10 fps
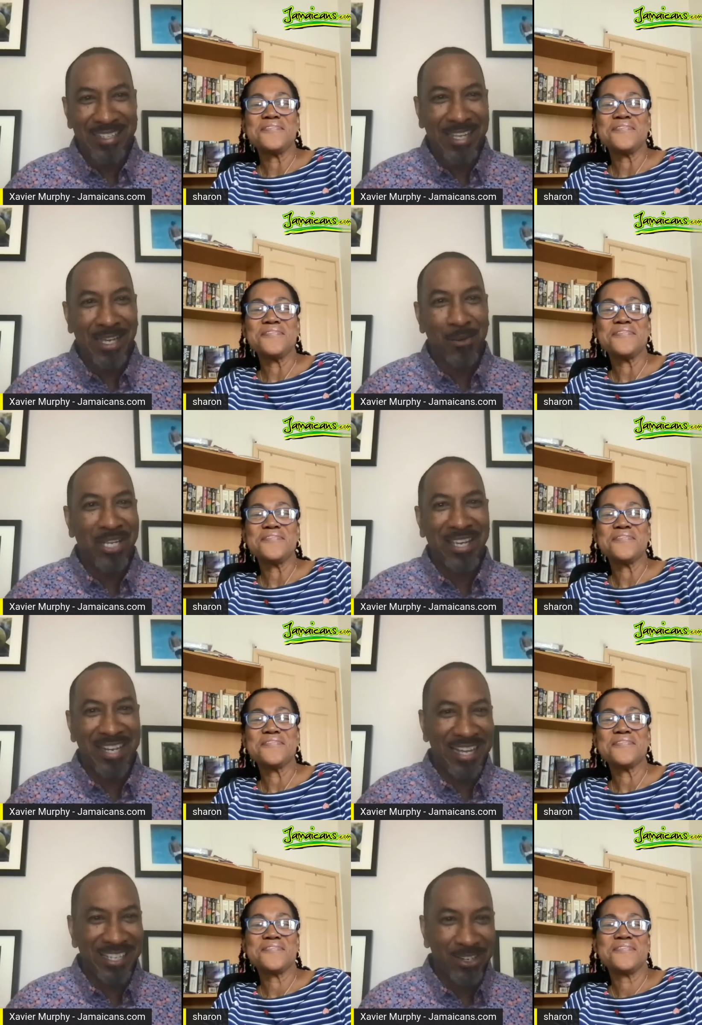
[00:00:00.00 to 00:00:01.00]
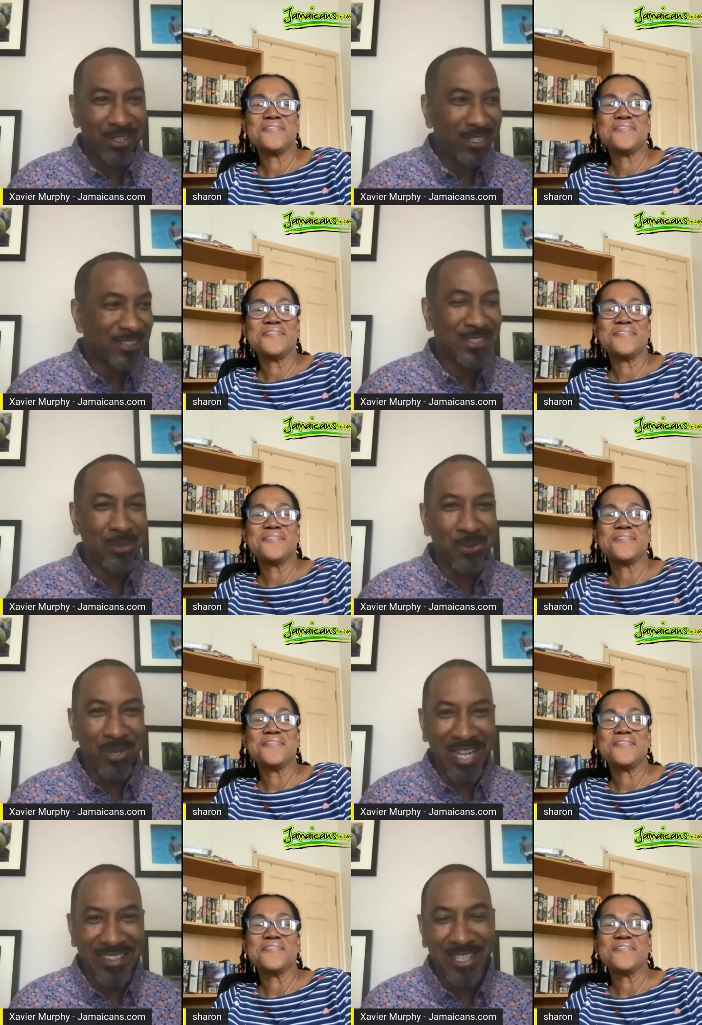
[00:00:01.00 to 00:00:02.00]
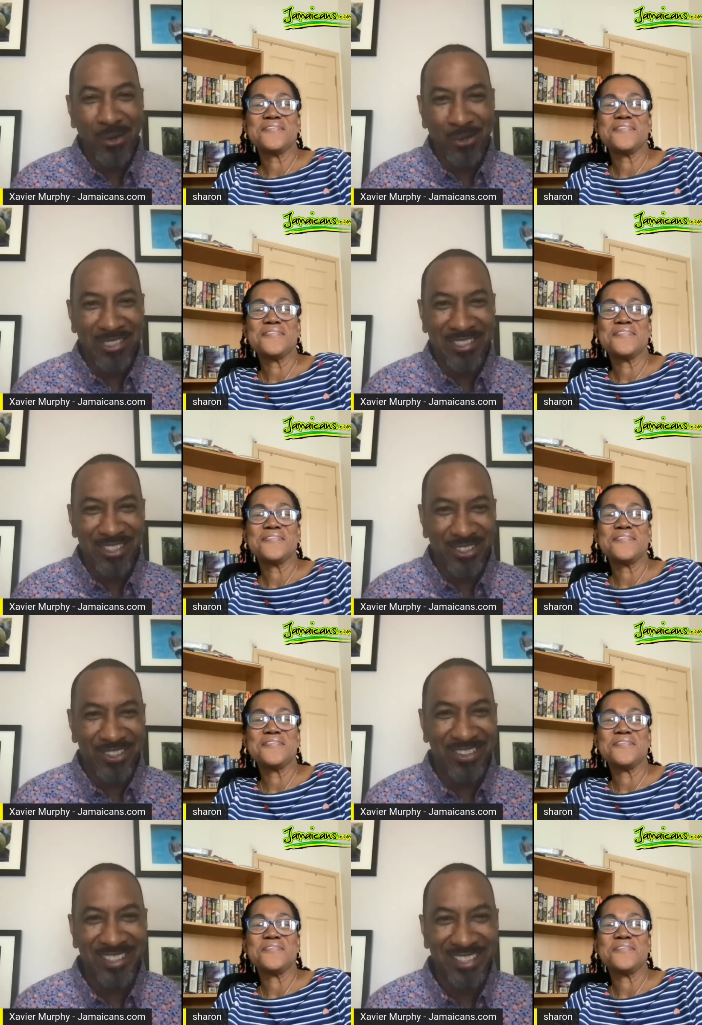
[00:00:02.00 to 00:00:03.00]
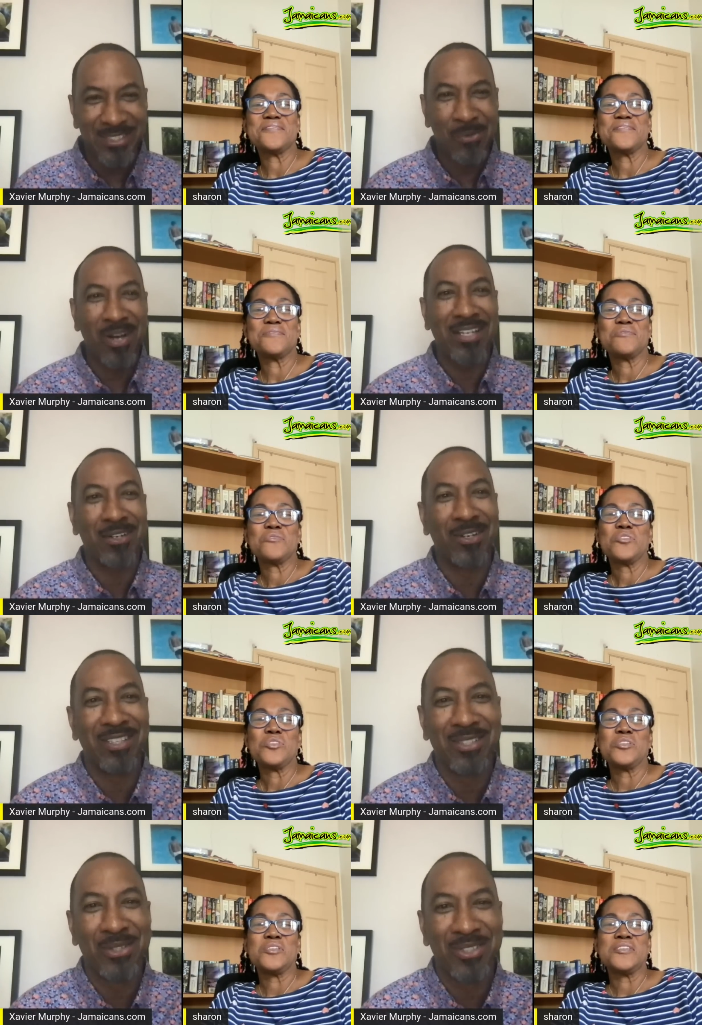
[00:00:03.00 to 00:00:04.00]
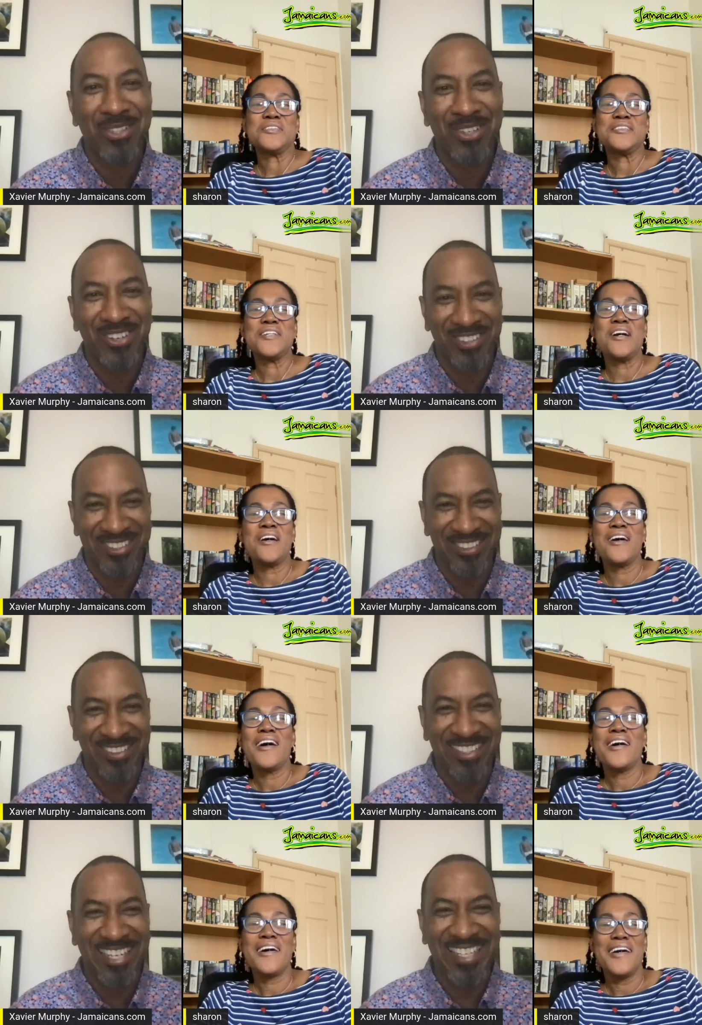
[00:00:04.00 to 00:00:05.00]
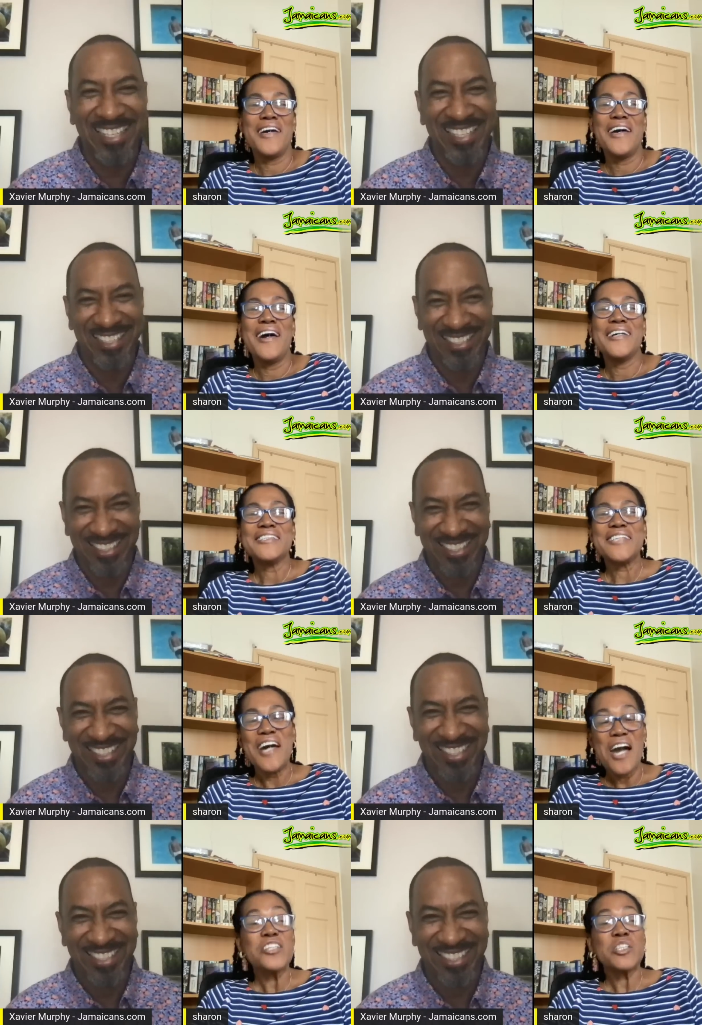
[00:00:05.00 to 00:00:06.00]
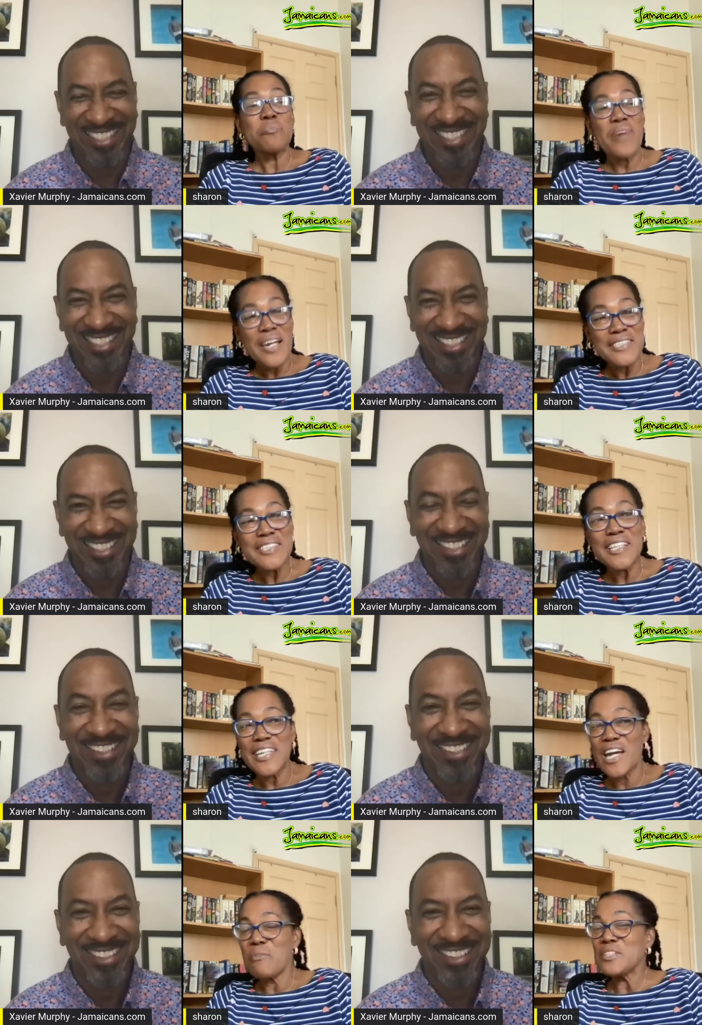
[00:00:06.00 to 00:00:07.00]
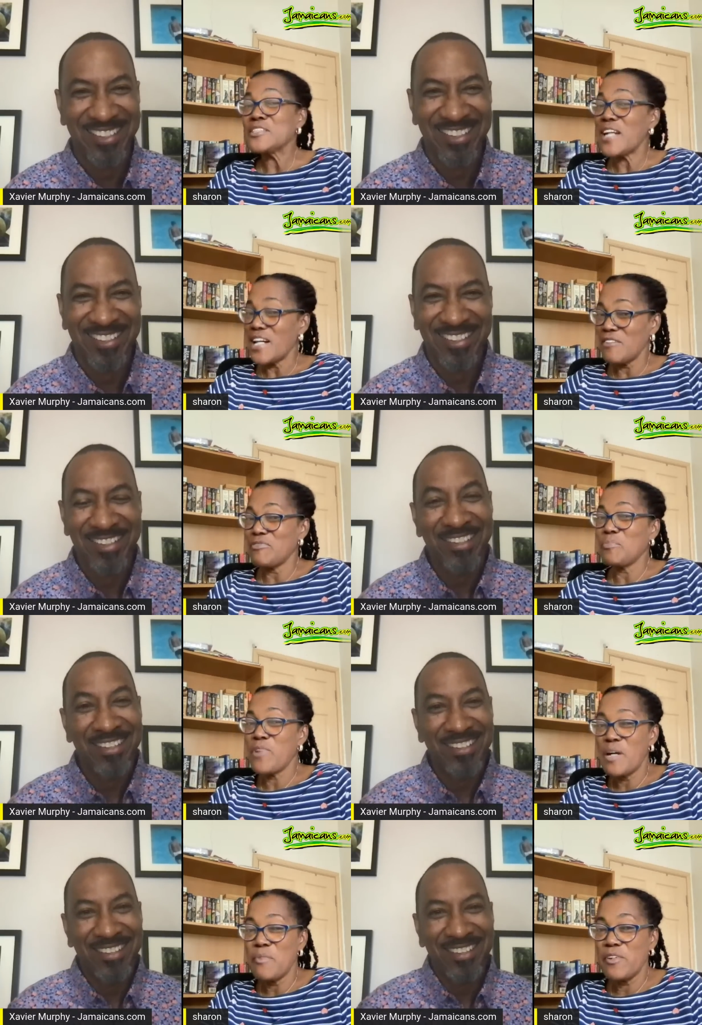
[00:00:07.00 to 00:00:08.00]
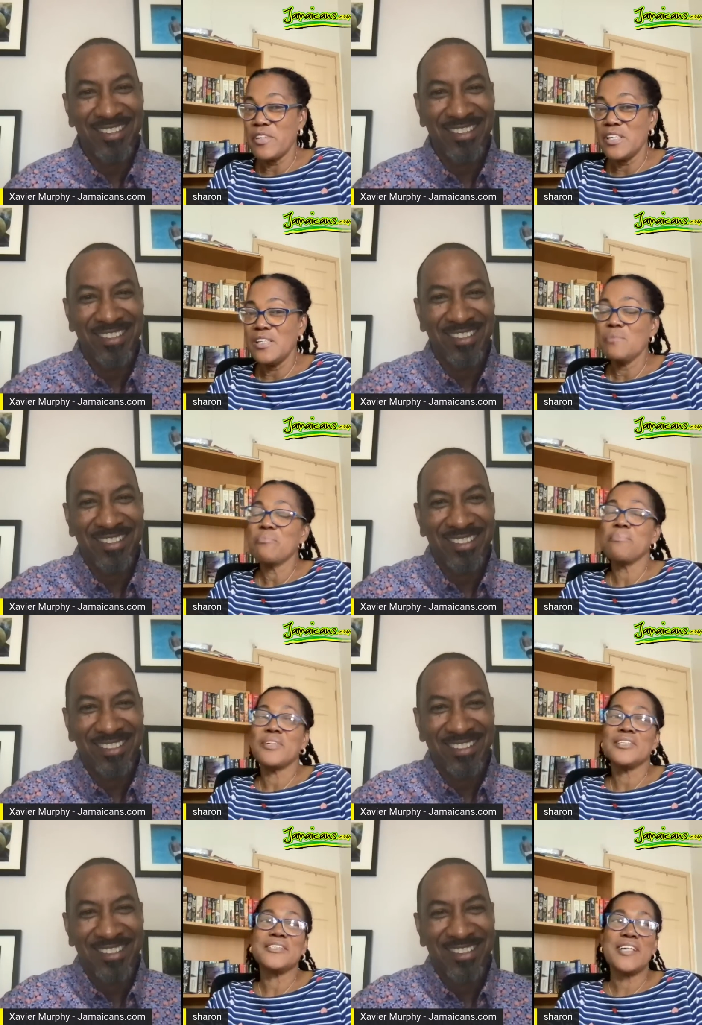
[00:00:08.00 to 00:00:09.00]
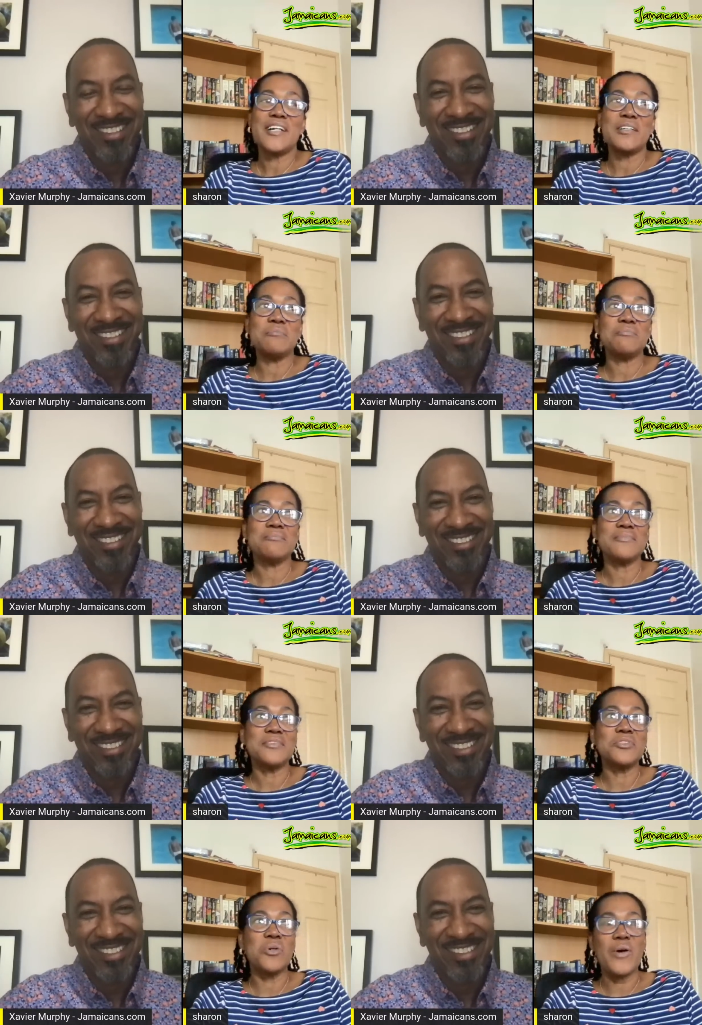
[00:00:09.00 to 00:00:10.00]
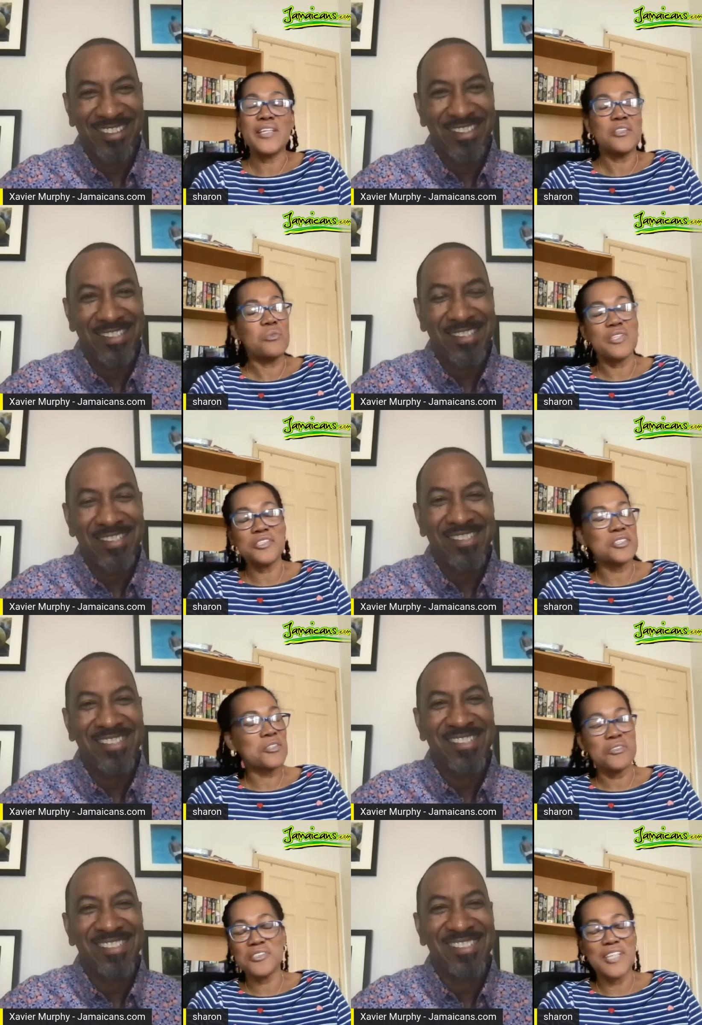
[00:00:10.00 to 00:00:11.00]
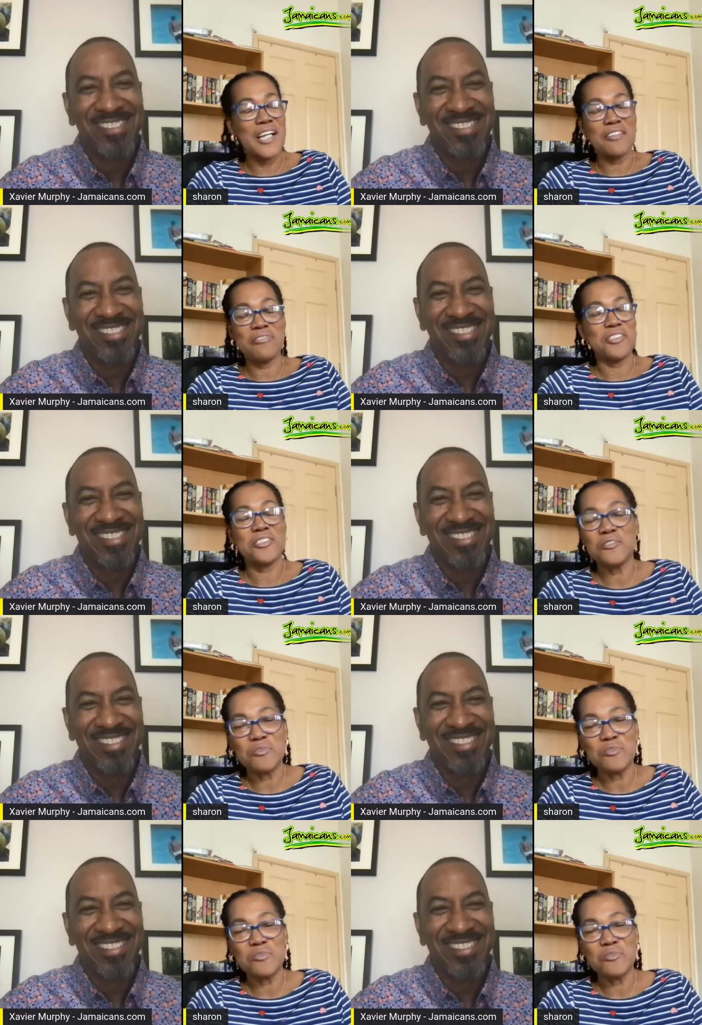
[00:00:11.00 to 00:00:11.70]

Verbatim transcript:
Speaker 1: day when you're in an area, the school that's close to you is the one you go to.
Speaker 2: Surprisingly, I went to Alpha Primary, but no, I didn't want to go to Alpha.